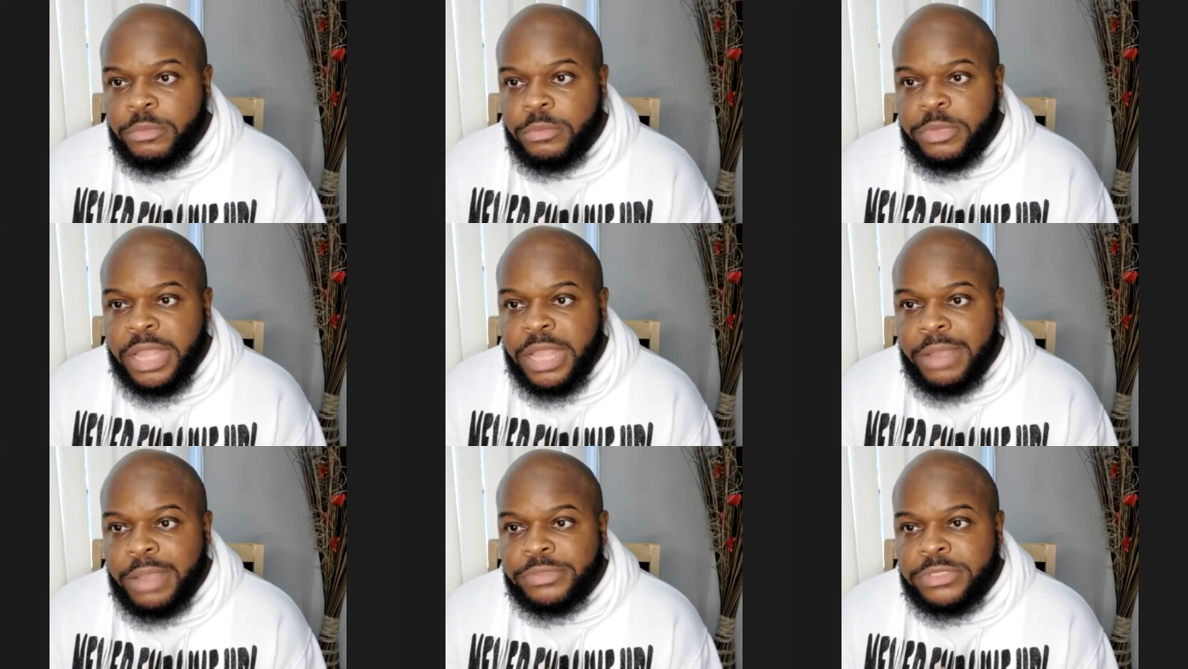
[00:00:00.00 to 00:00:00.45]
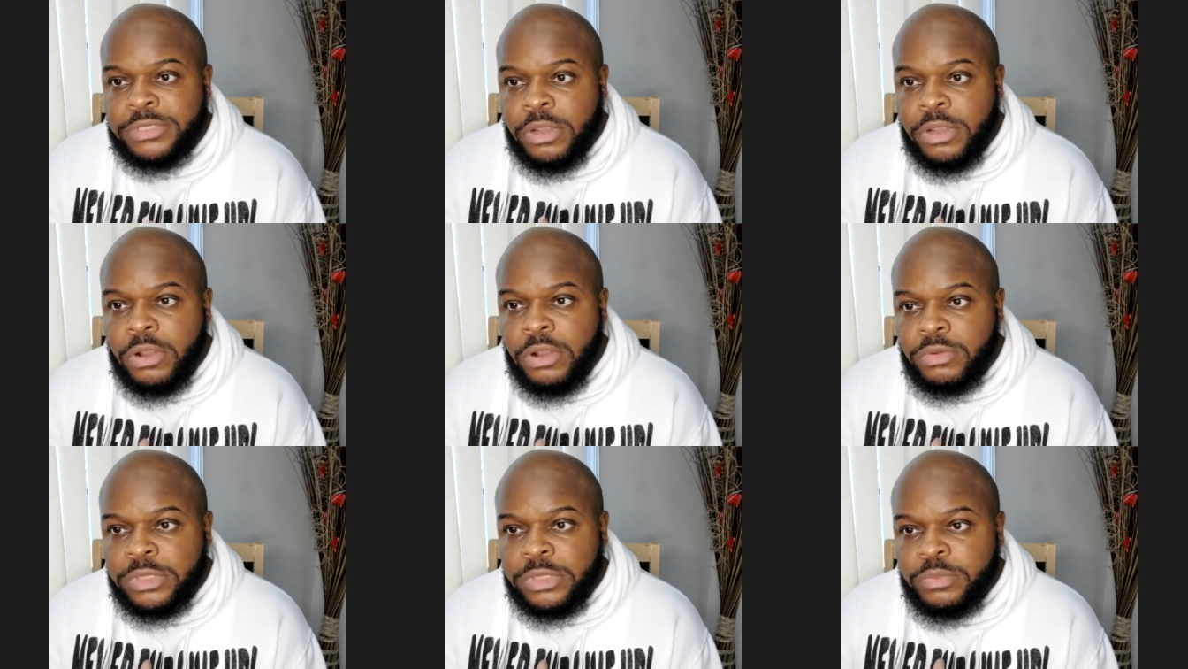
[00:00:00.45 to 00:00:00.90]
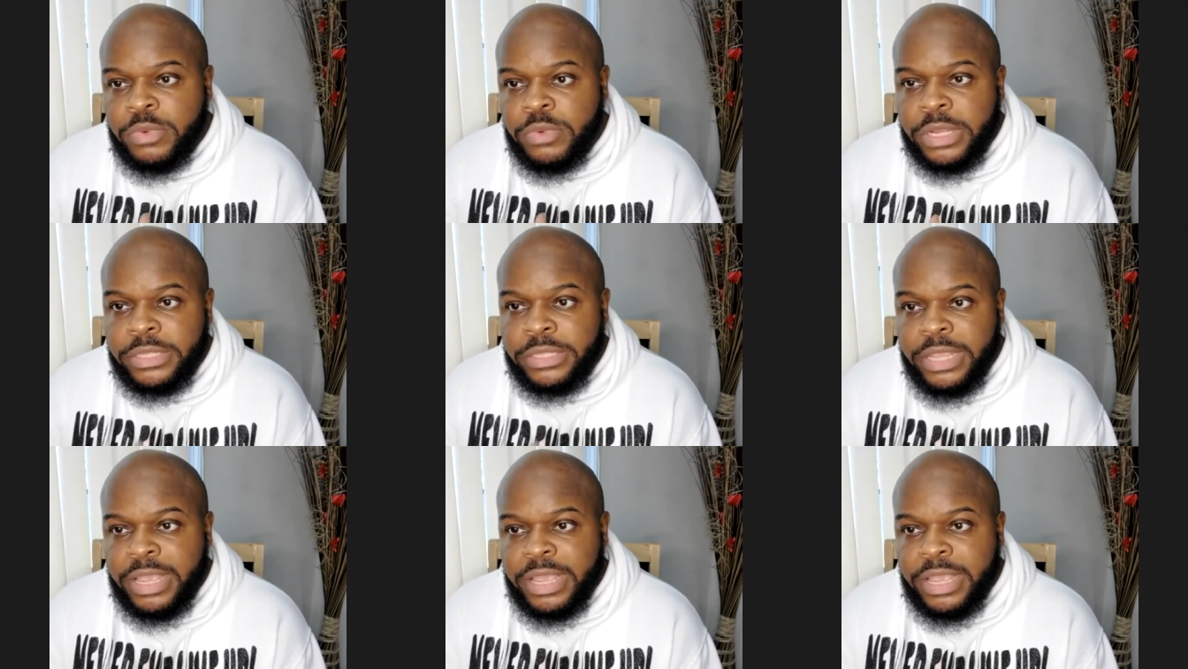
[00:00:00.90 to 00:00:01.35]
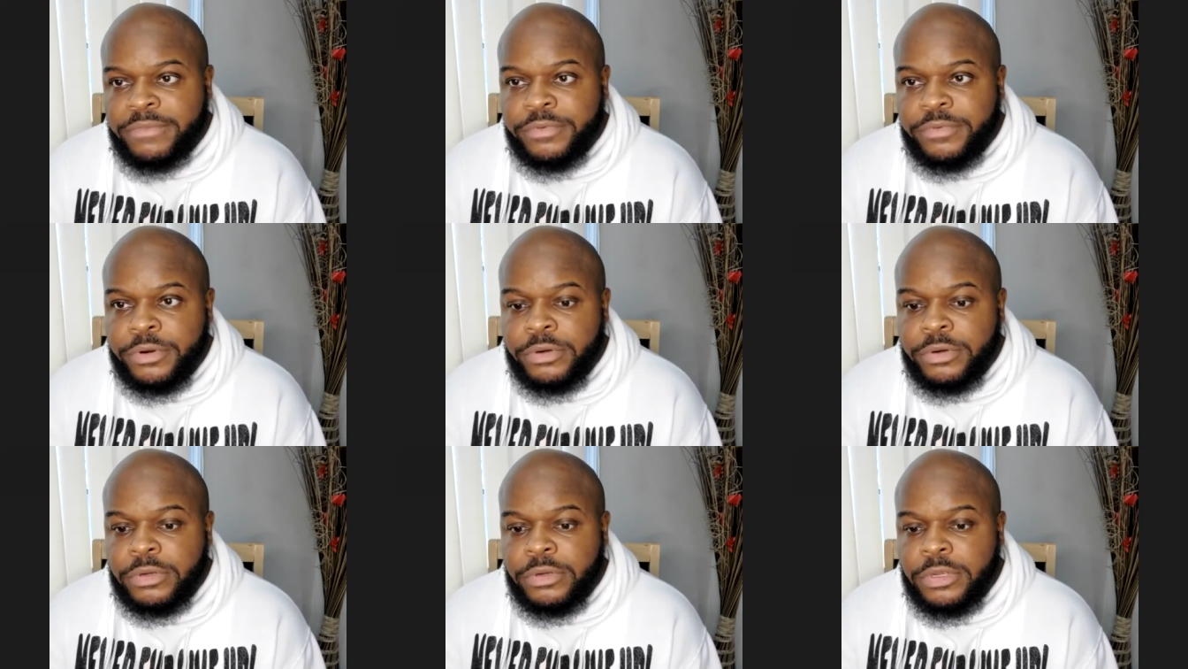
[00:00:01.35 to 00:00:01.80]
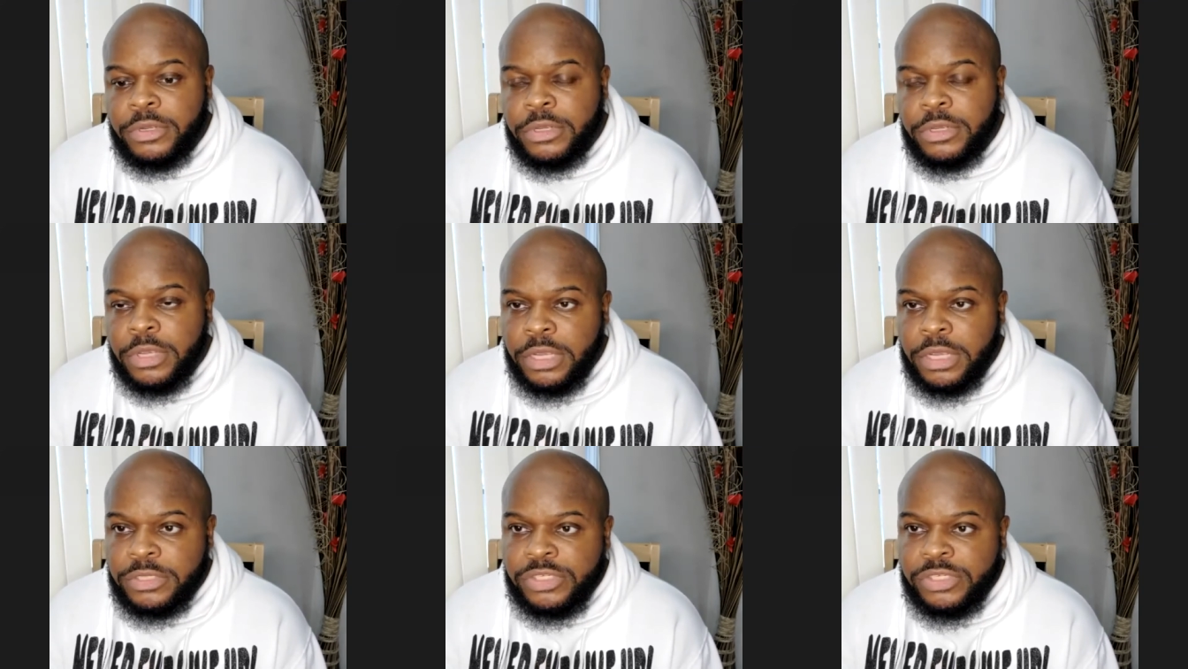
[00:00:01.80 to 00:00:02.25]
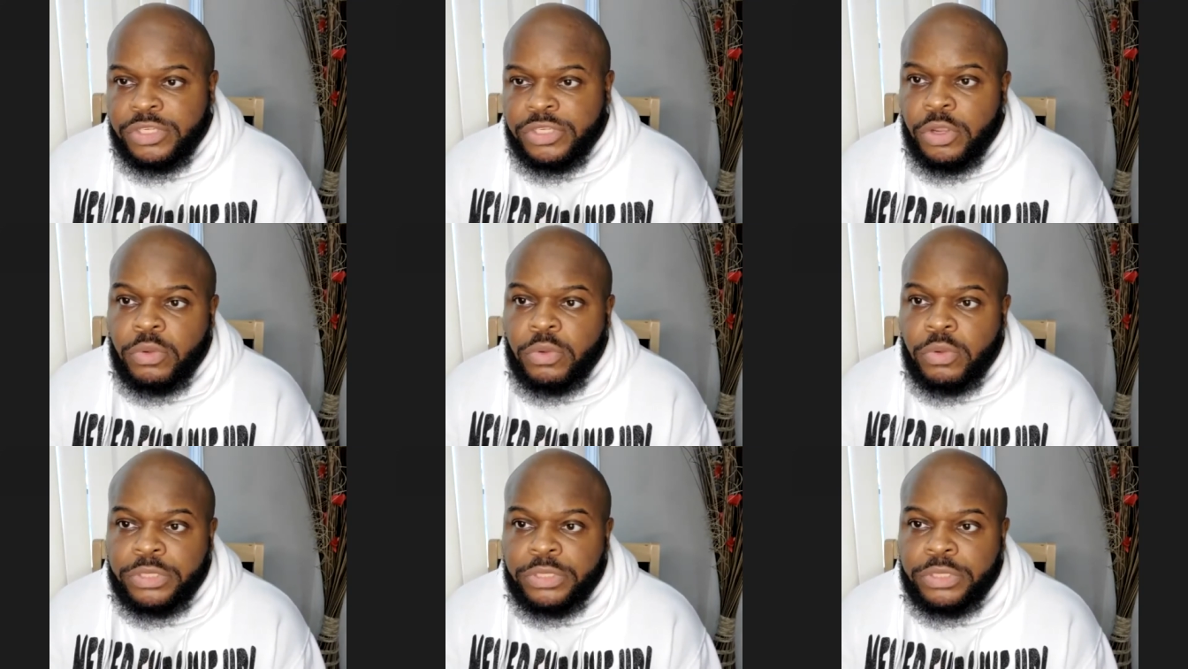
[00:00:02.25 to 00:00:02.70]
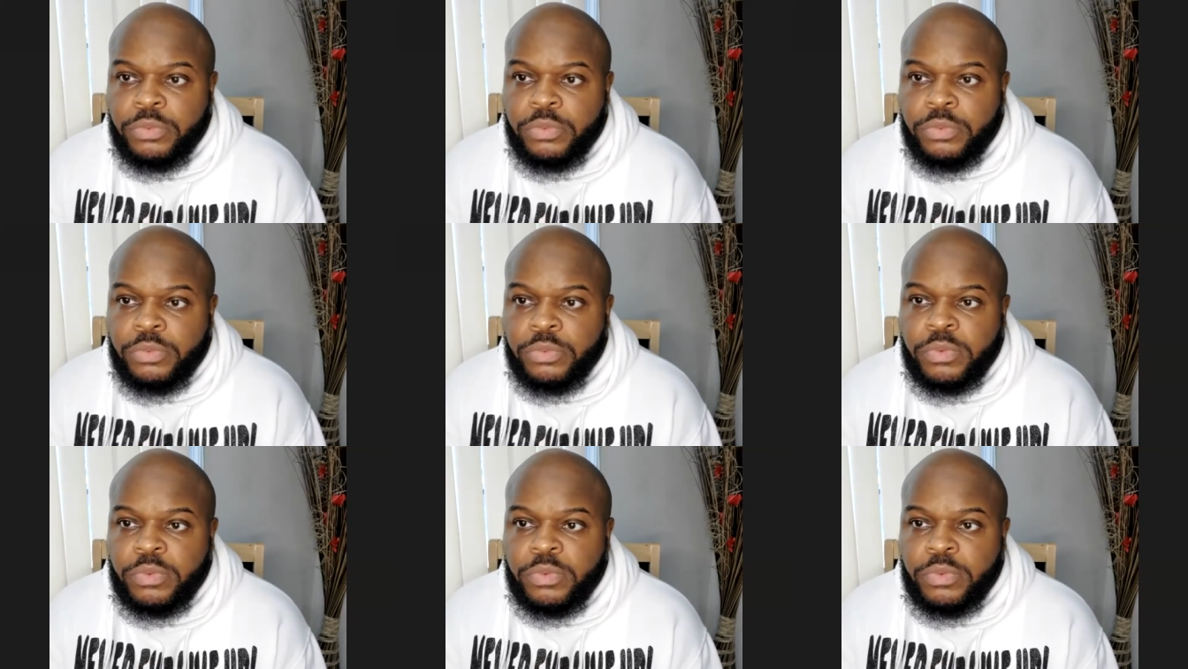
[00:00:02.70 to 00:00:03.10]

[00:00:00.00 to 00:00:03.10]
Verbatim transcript: but I was the only one ever uh, stolen away.